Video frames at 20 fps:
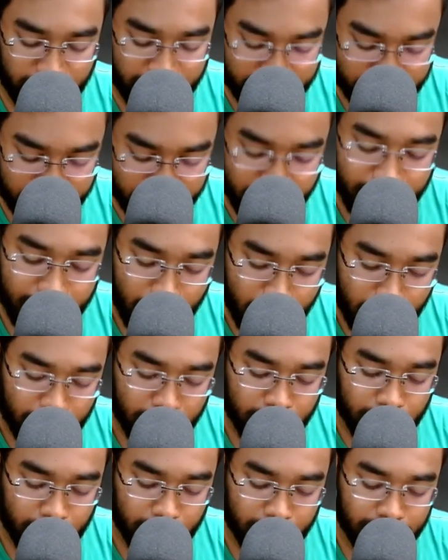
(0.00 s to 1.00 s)
na?
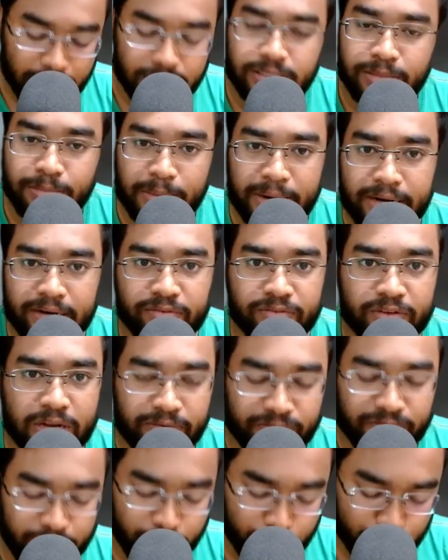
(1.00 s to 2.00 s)
That's a matter of
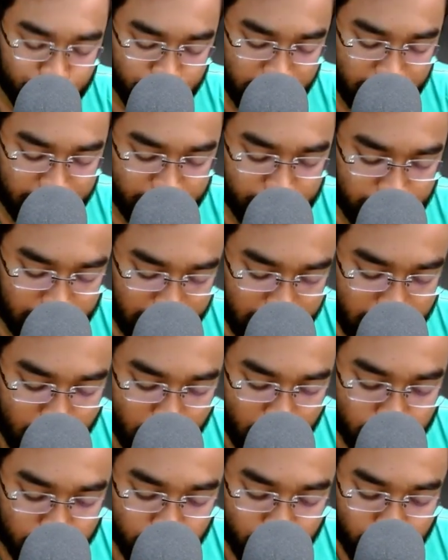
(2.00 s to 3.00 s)
confusion actually.
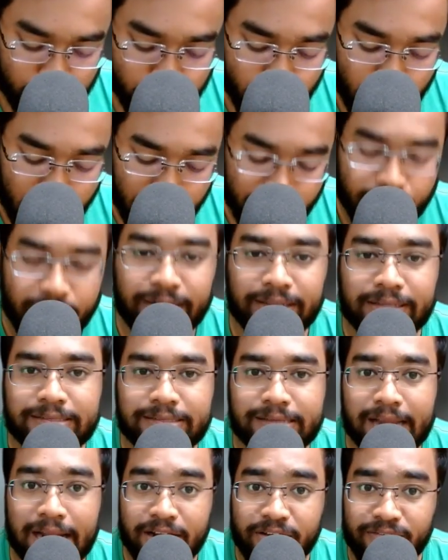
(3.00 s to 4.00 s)
So to avoid this
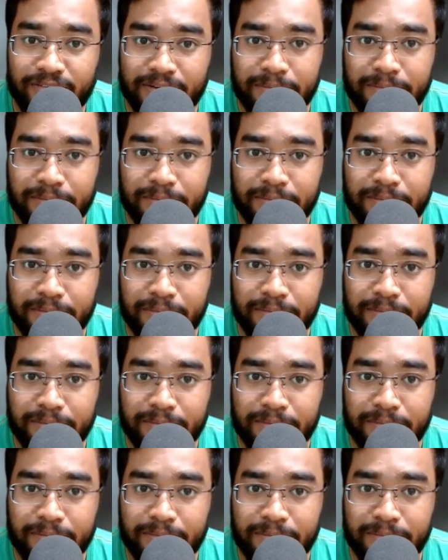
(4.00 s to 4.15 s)
kind of